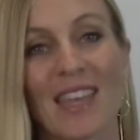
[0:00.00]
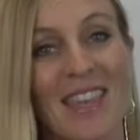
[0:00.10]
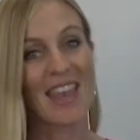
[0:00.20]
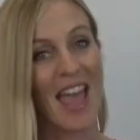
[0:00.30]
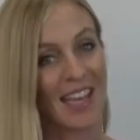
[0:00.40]

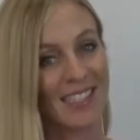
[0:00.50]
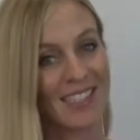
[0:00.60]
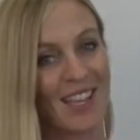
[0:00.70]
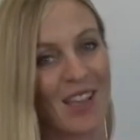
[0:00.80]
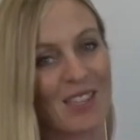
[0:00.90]

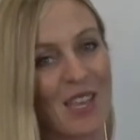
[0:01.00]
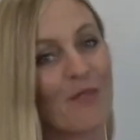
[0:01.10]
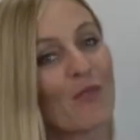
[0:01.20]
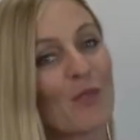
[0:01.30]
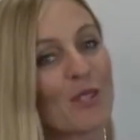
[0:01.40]
Next, on the
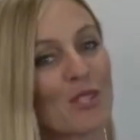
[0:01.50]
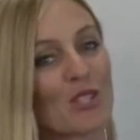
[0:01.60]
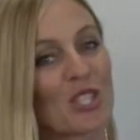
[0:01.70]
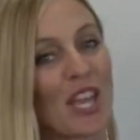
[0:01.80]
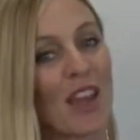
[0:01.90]

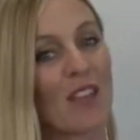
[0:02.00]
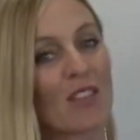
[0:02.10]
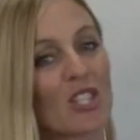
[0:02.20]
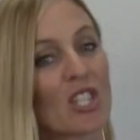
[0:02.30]
Influencers channel,